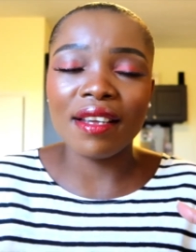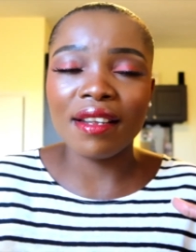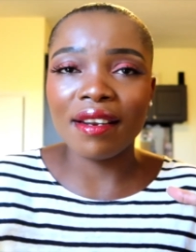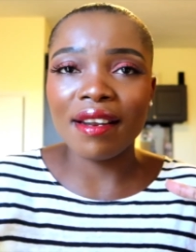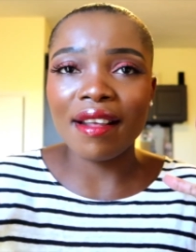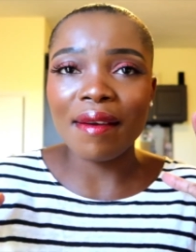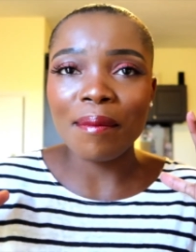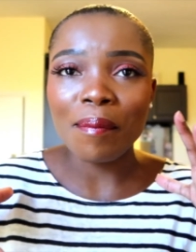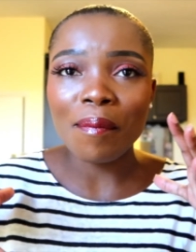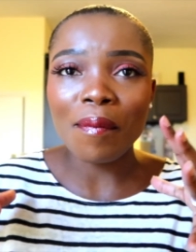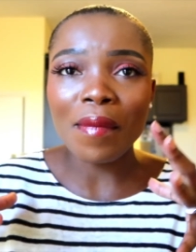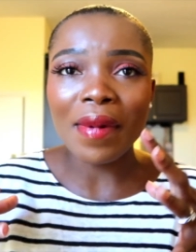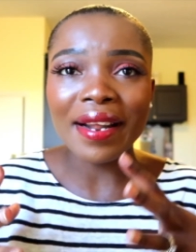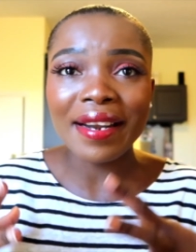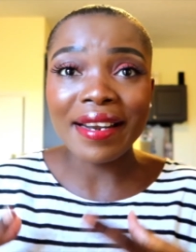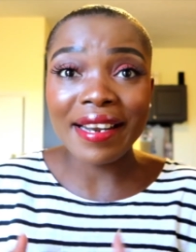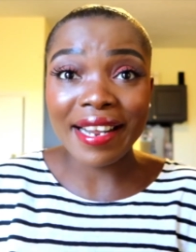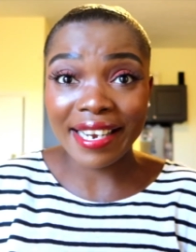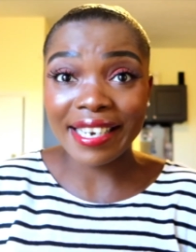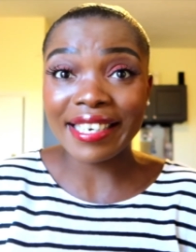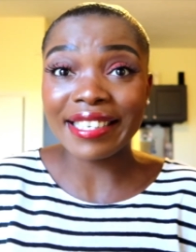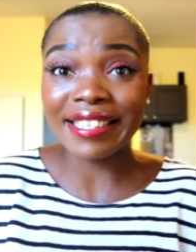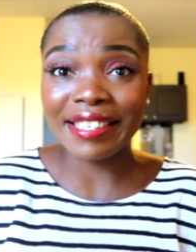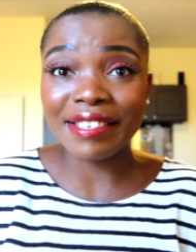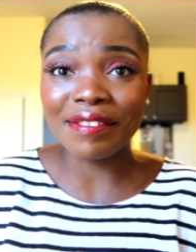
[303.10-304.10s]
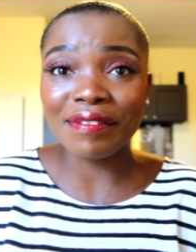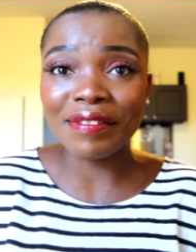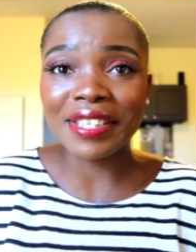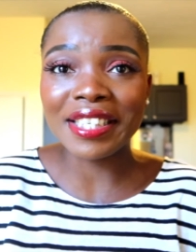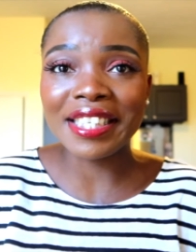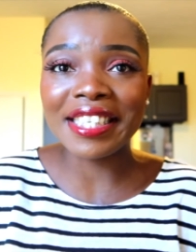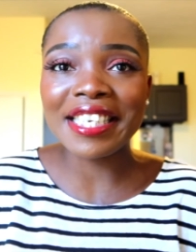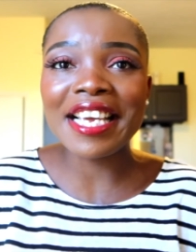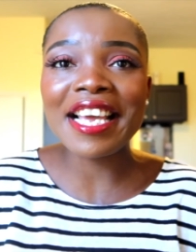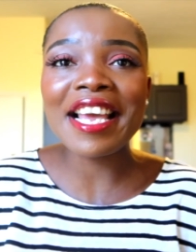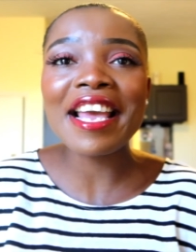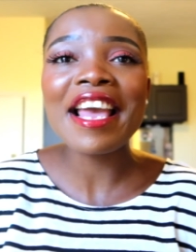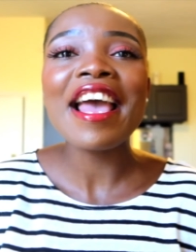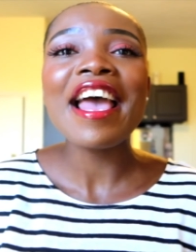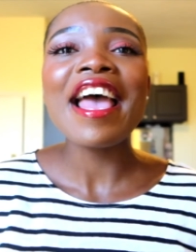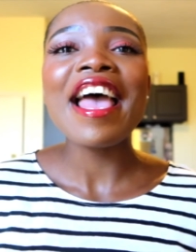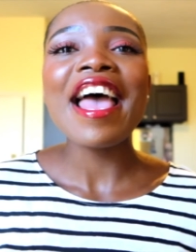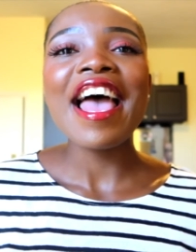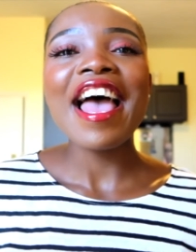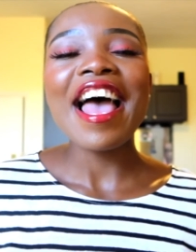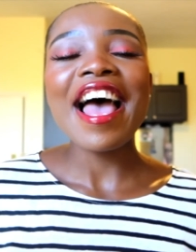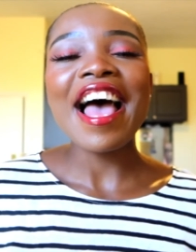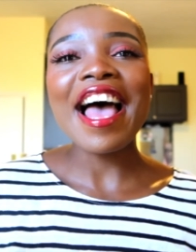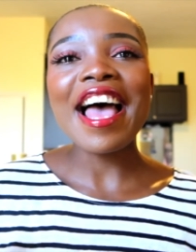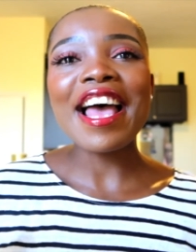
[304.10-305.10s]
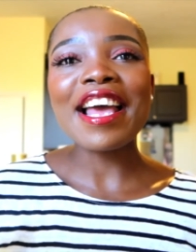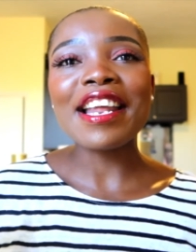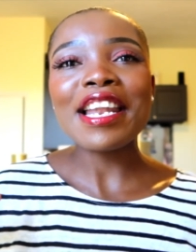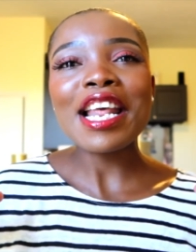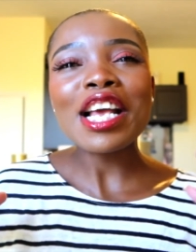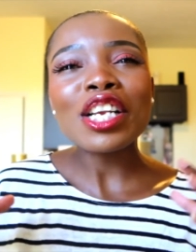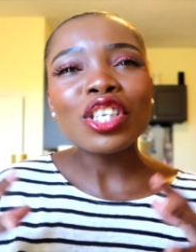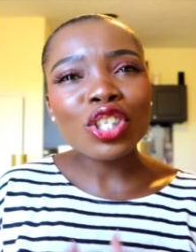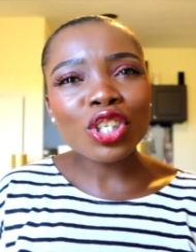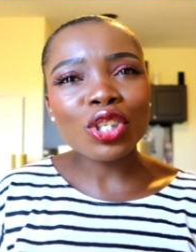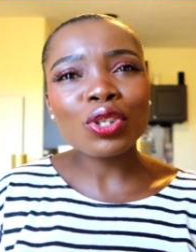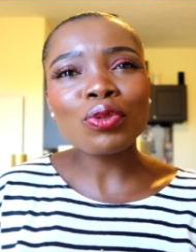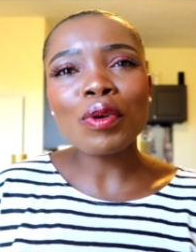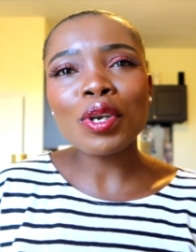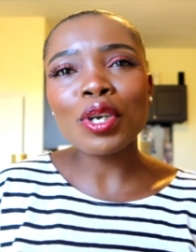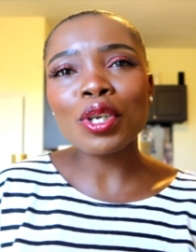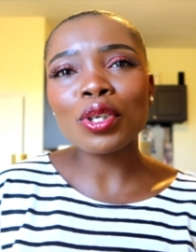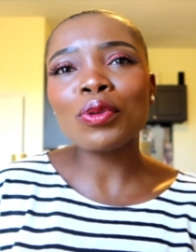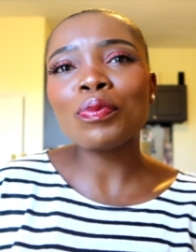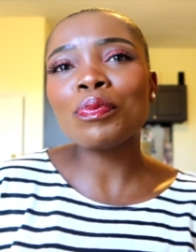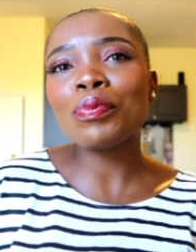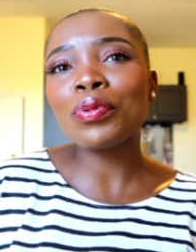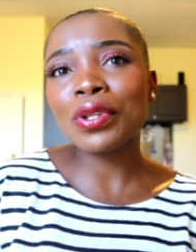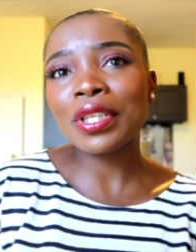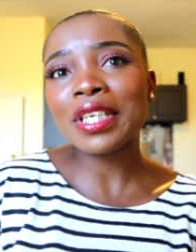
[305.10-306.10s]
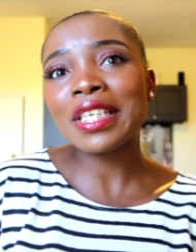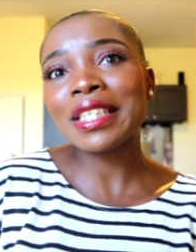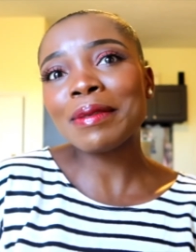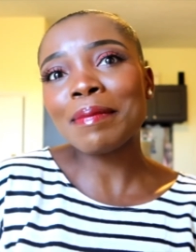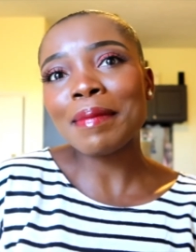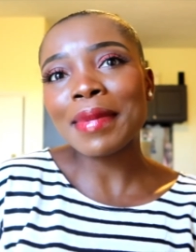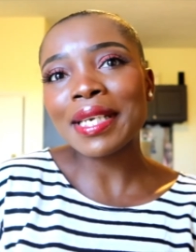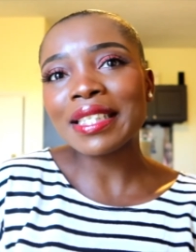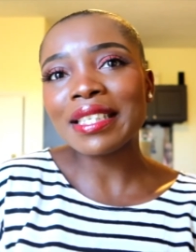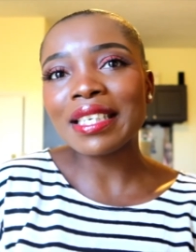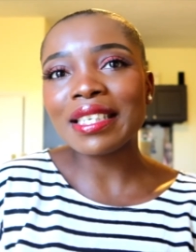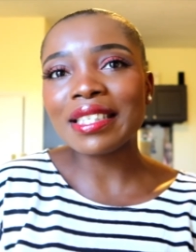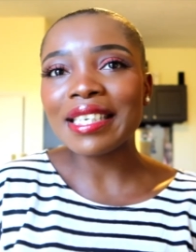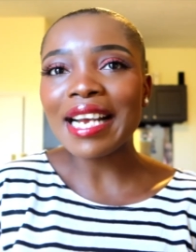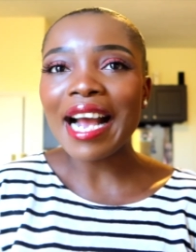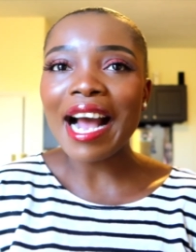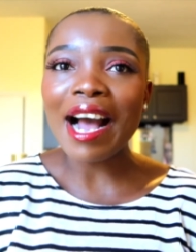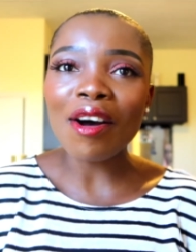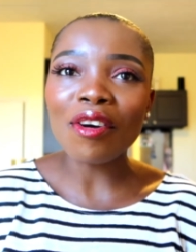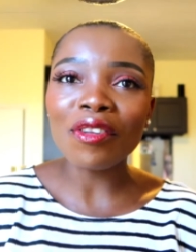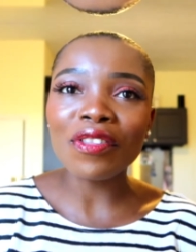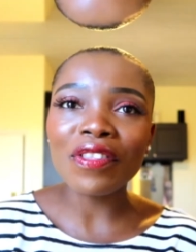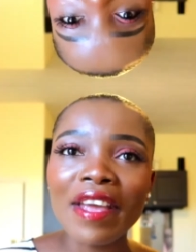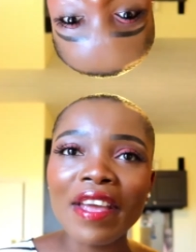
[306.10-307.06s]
in negativity. And I just wanted to put this message out